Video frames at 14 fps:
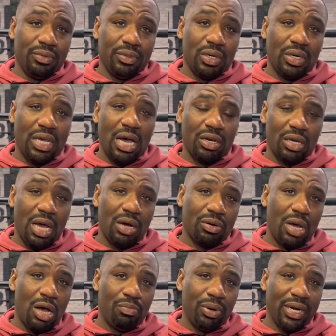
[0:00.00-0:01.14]
okay,
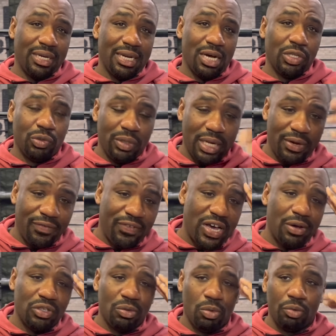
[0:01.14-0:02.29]
I'll break it down to a
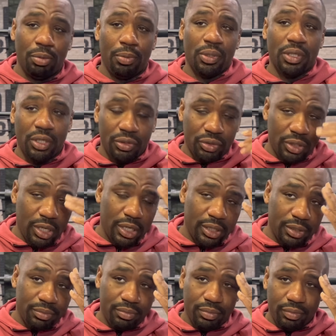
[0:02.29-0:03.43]
9-to-5 so more people can understand it.